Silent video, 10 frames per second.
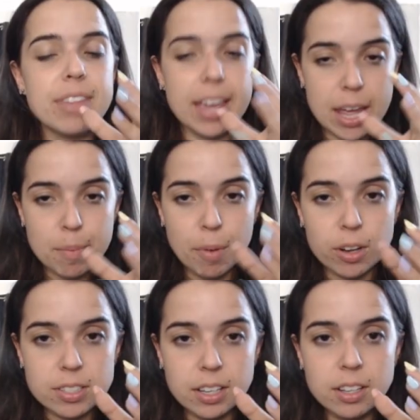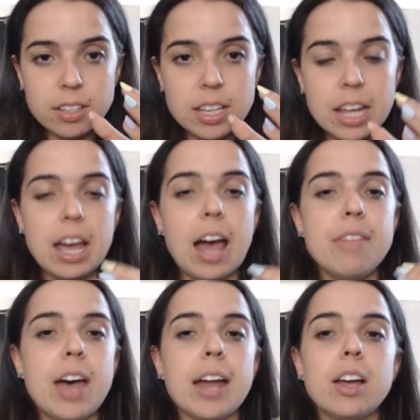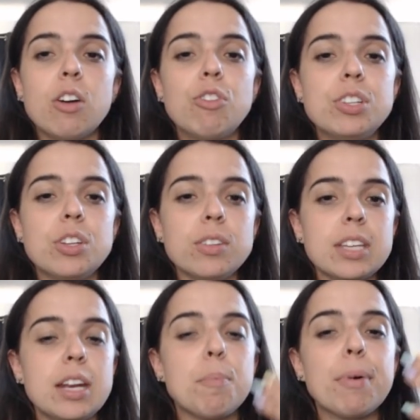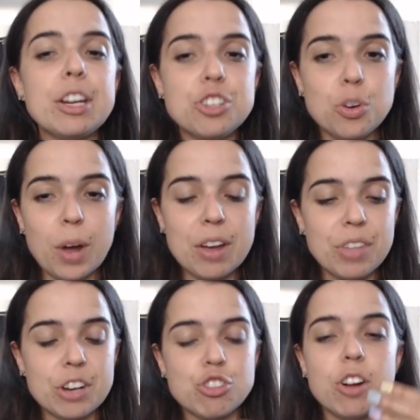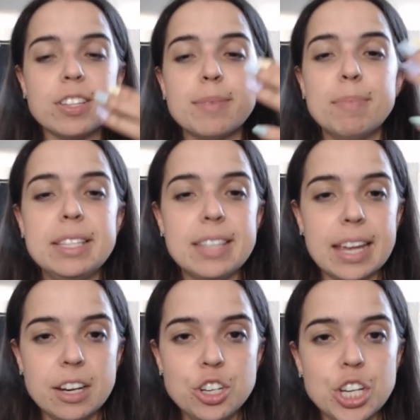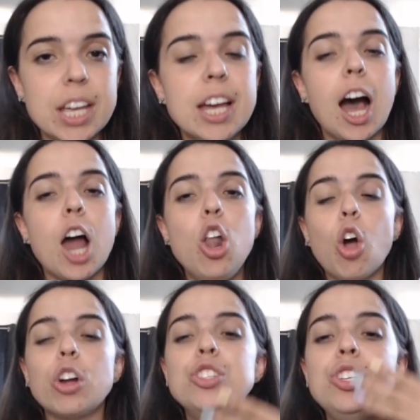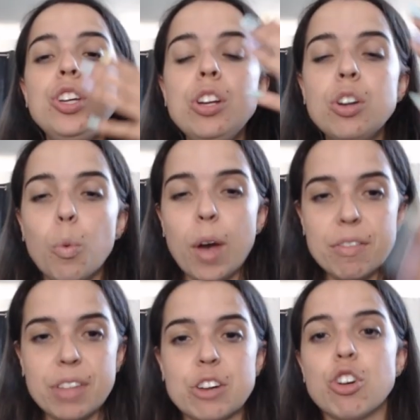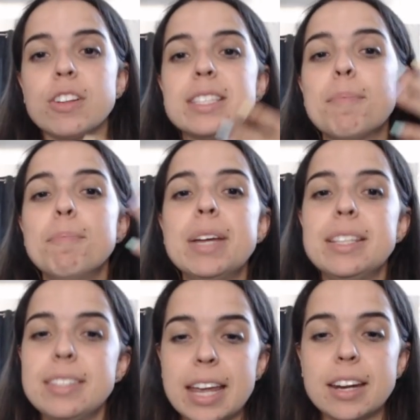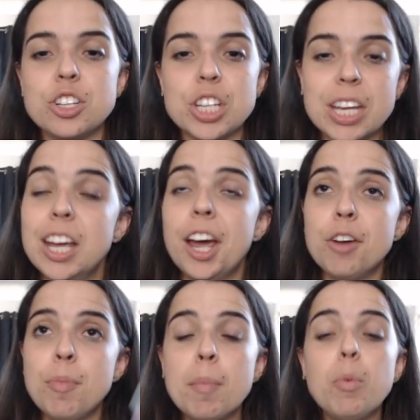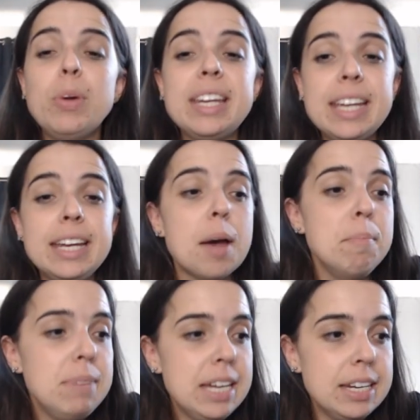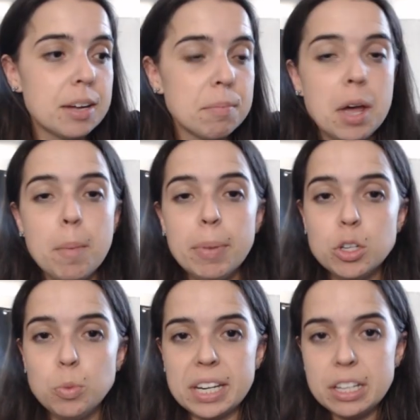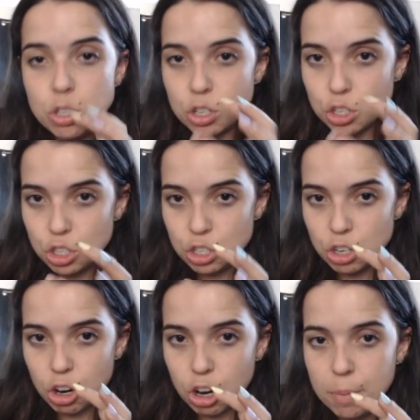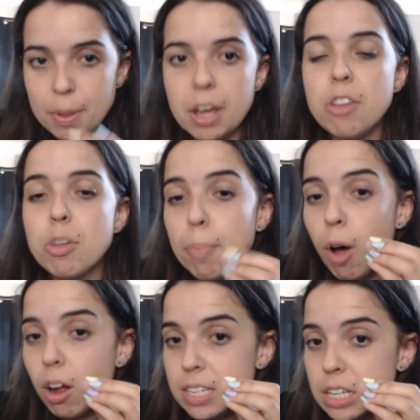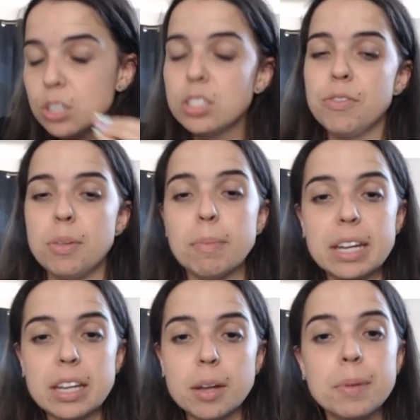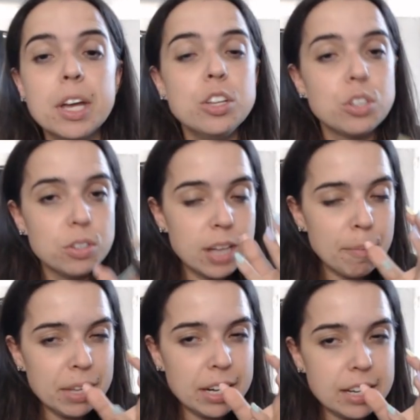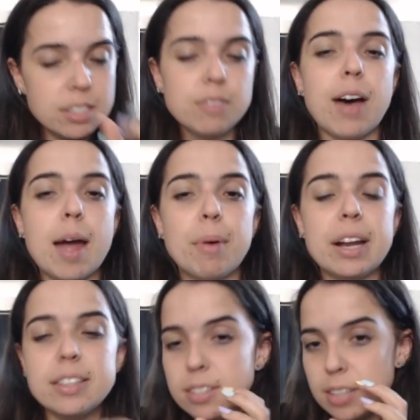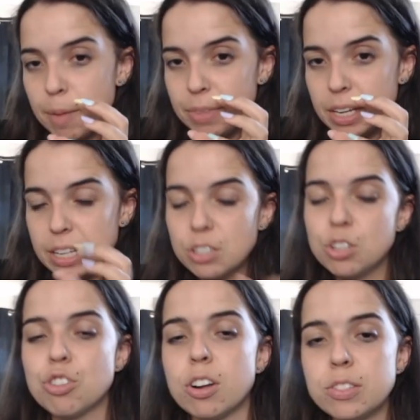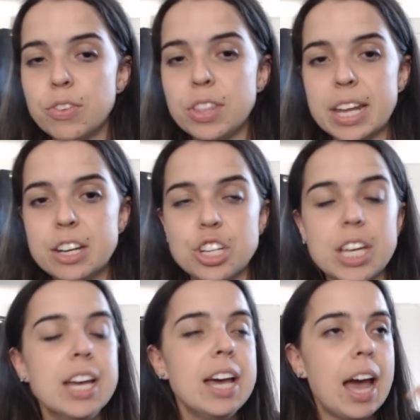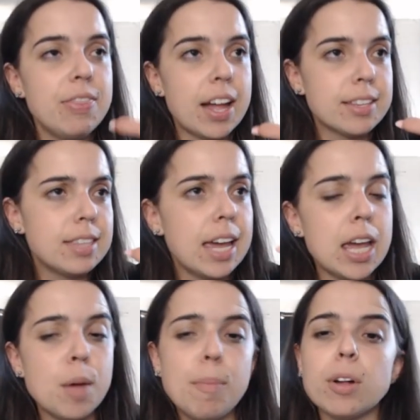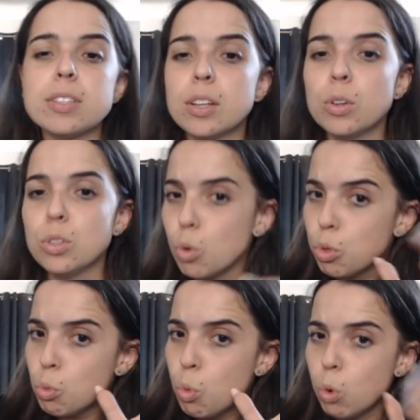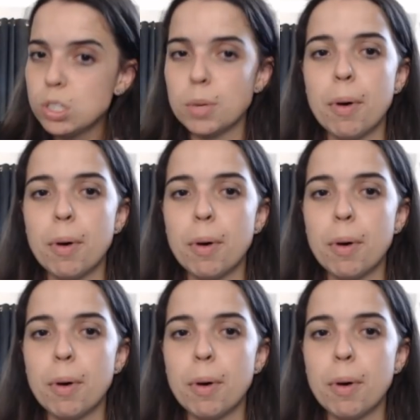the air particles and that results in a pressure wave that transmits energy, a longitudinal wave that transmits energy. And remember, we need a medium because we need to disturb the particles of the medium. So something needs to vibrate, something needs to transfer the energy, and that's the air particles or the water